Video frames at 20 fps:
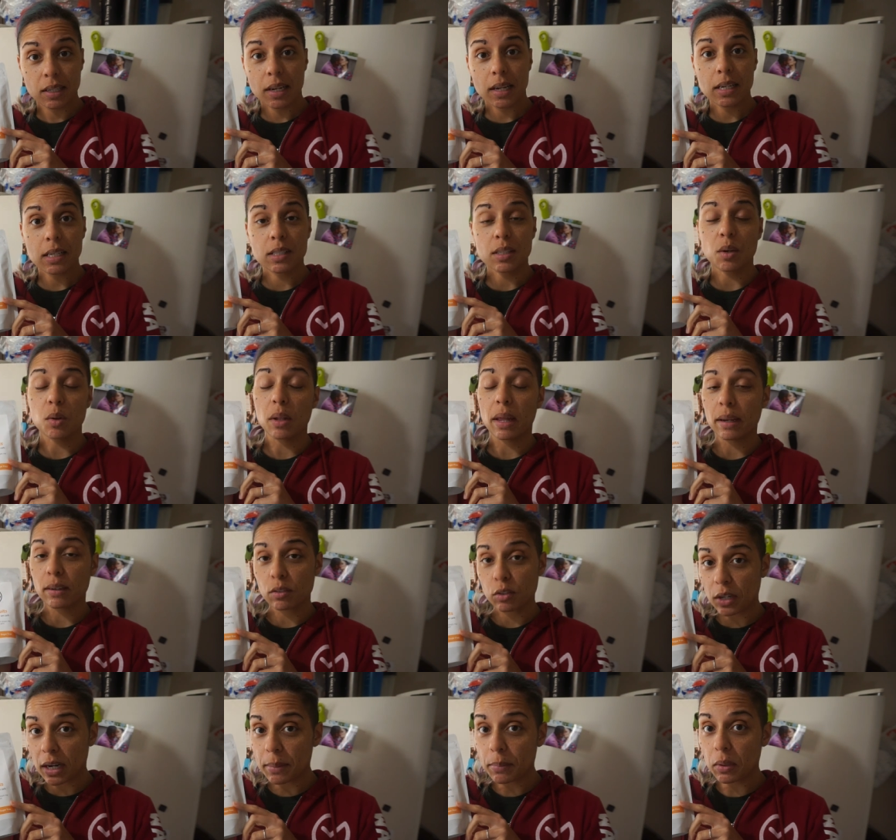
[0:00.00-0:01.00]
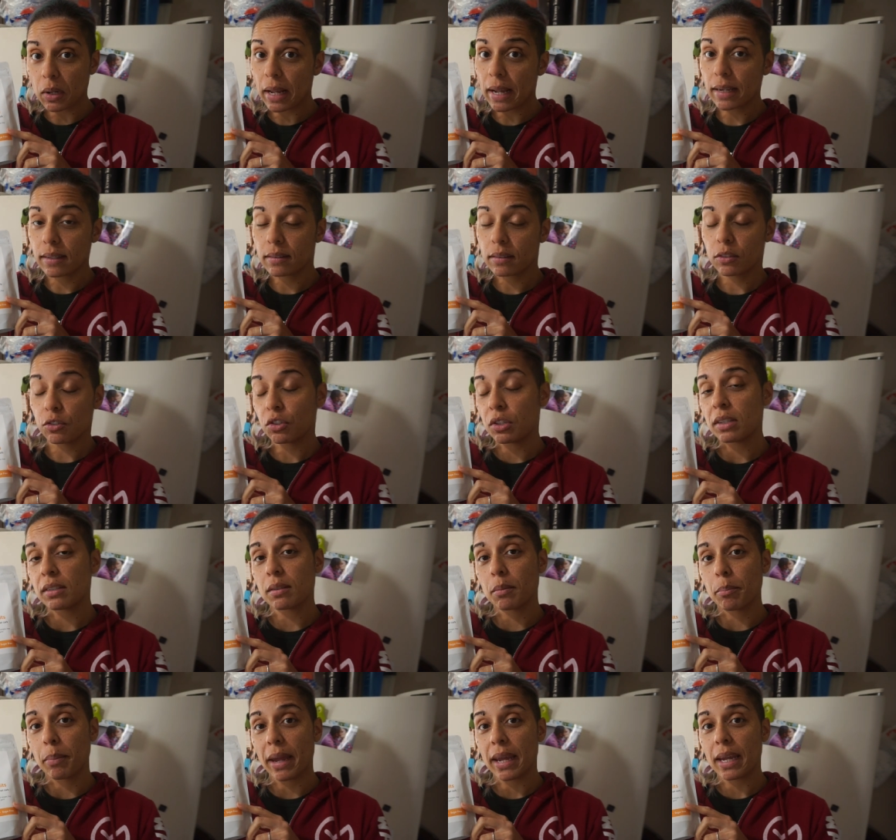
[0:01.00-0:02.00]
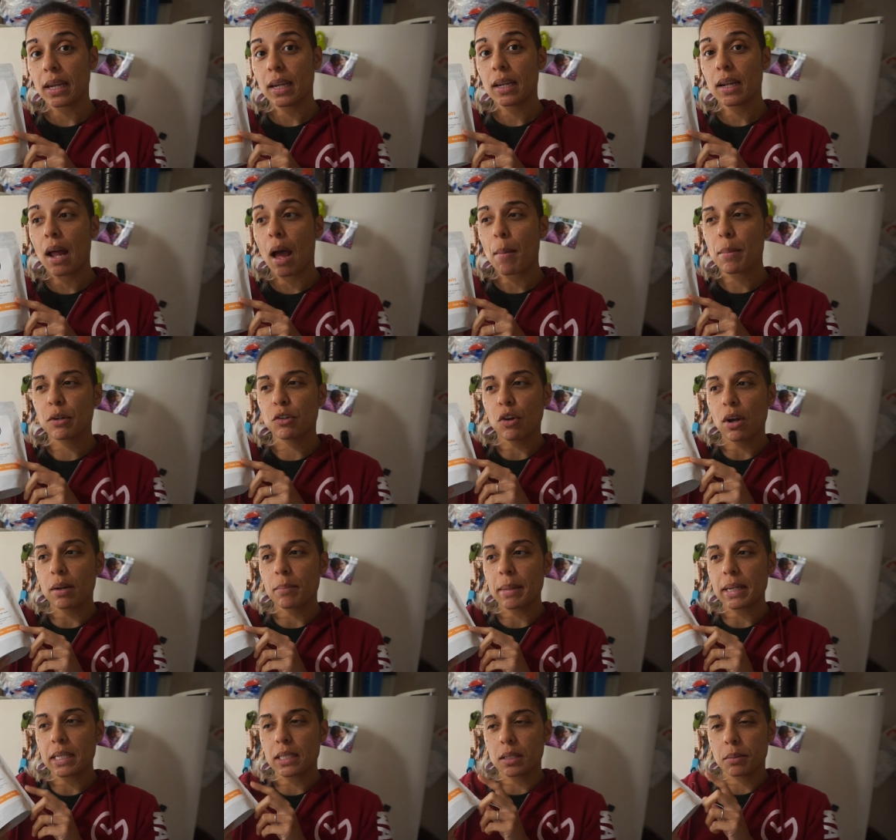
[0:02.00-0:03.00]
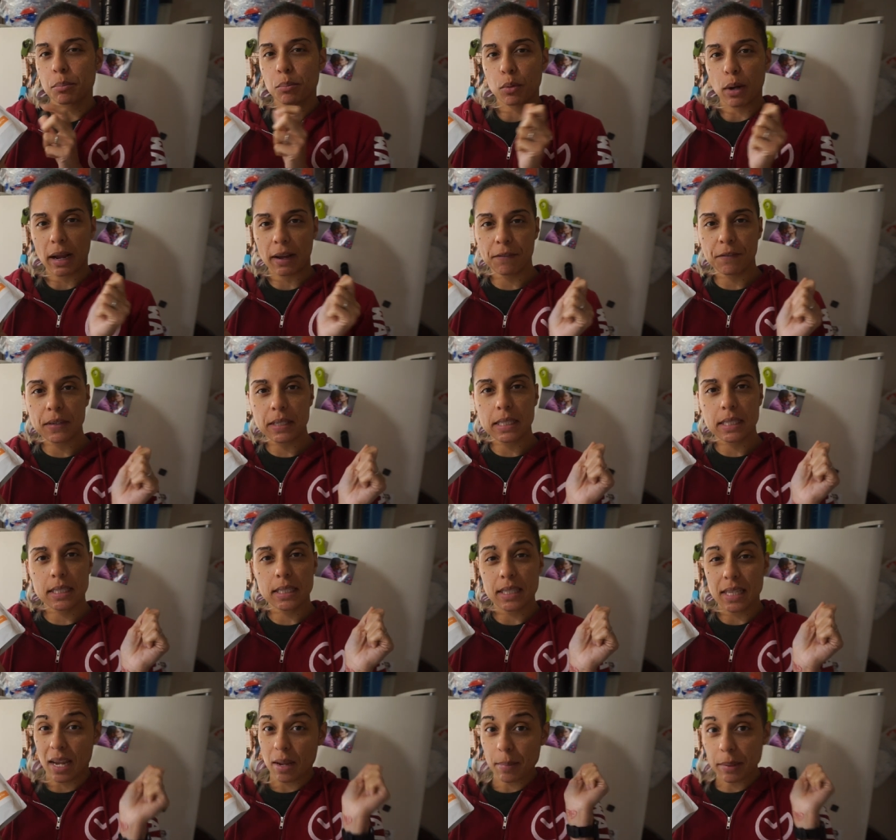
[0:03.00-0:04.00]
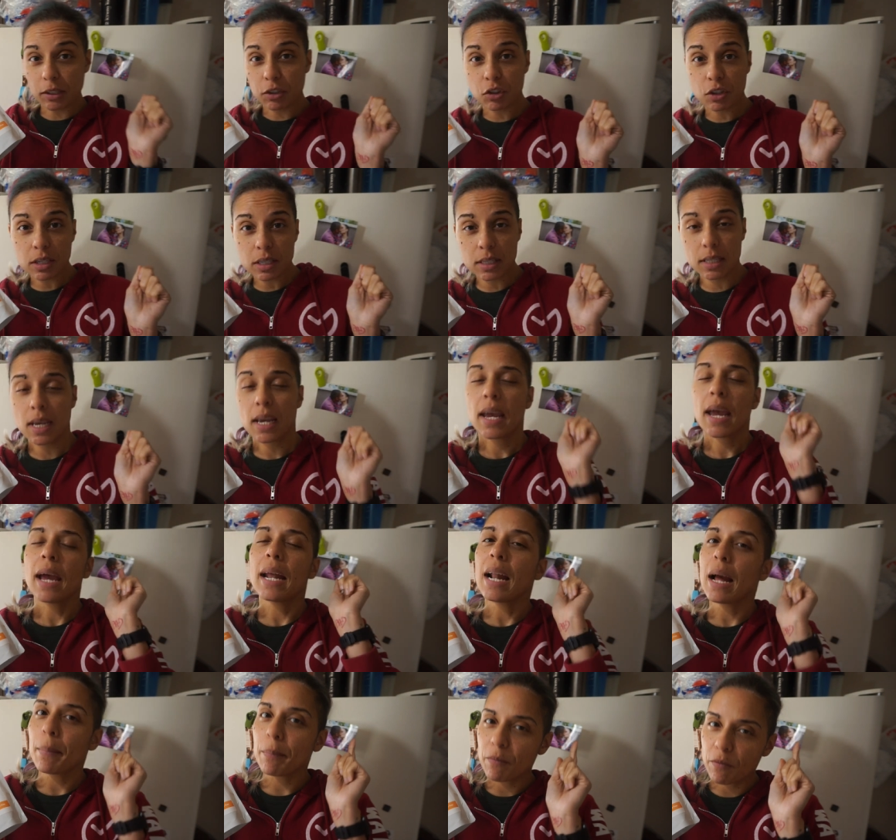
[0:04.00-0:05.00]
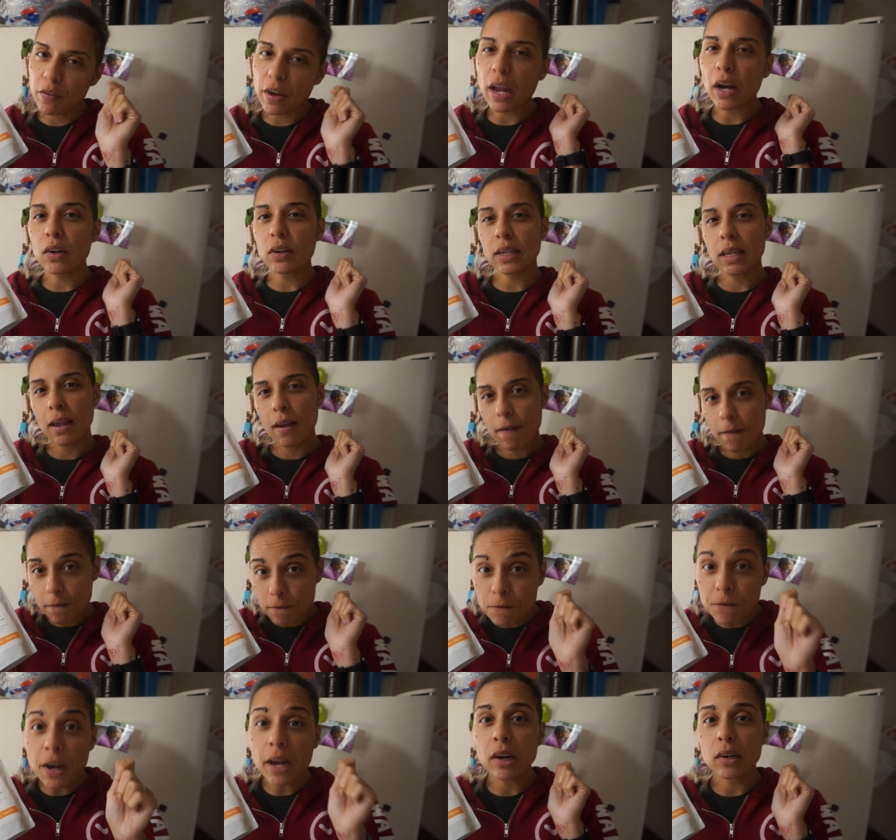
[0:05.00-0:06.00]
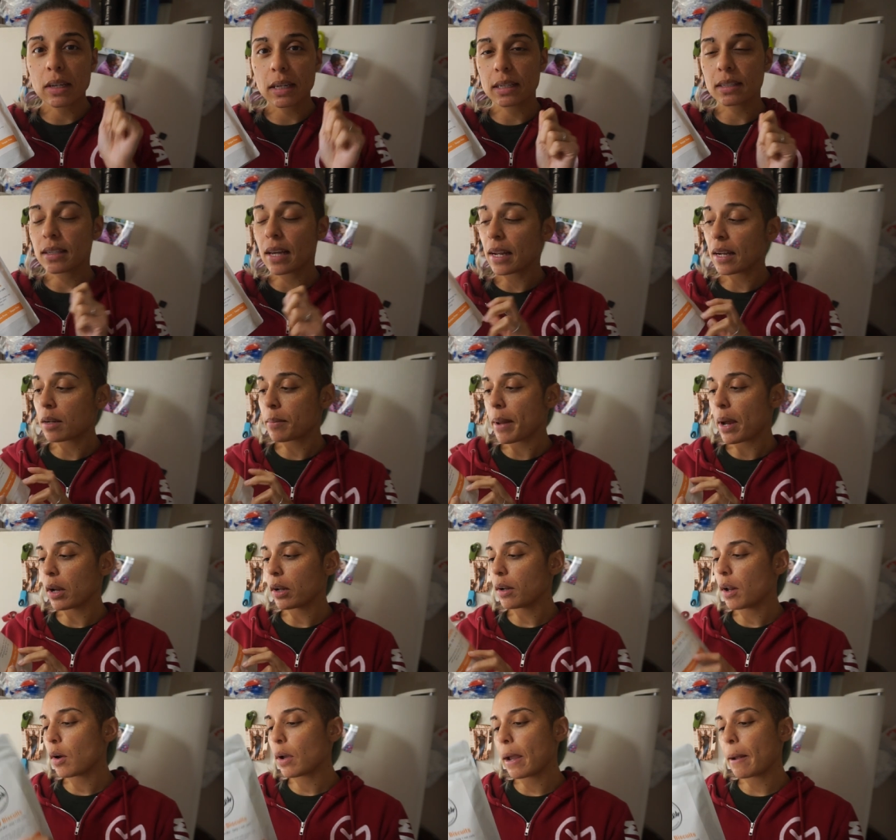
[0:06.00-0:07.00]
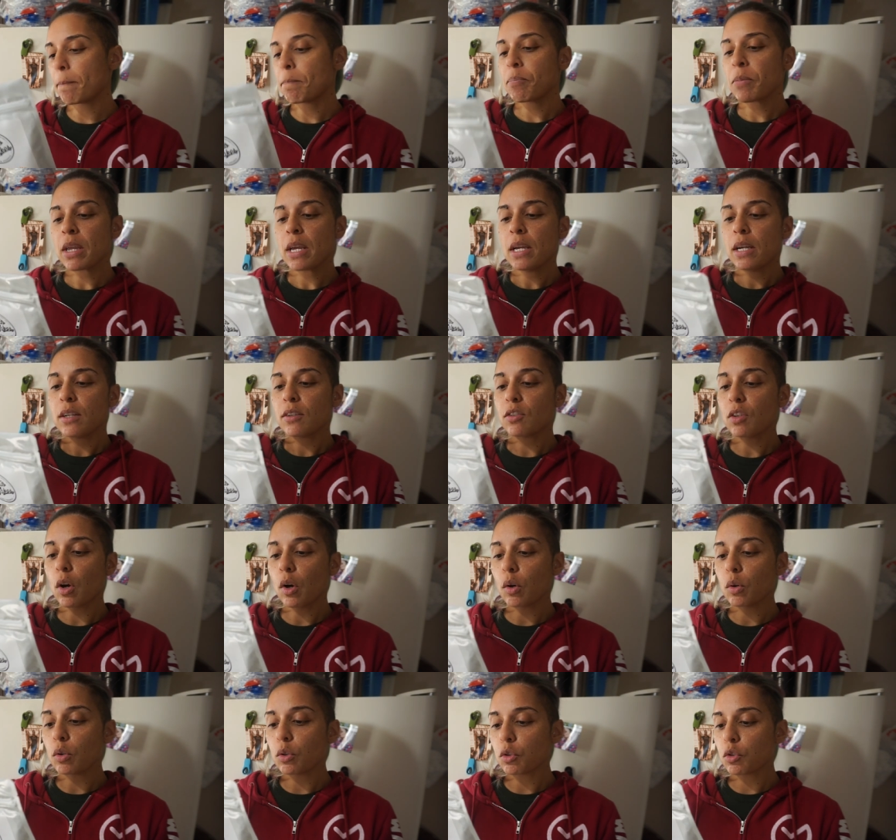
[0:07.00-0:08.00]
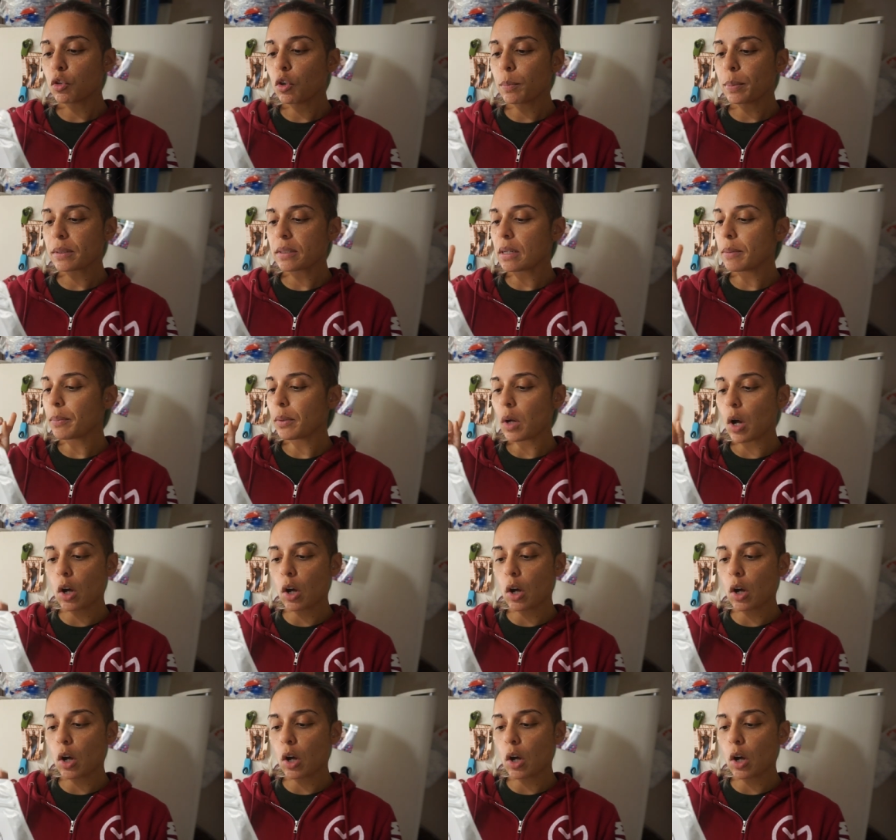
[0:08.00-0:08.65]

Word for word: today so like scrambled eggs and cheese and bacon i'm gonna try to make some breakfast sandwiches and i'm very very excited about it okay so super simple.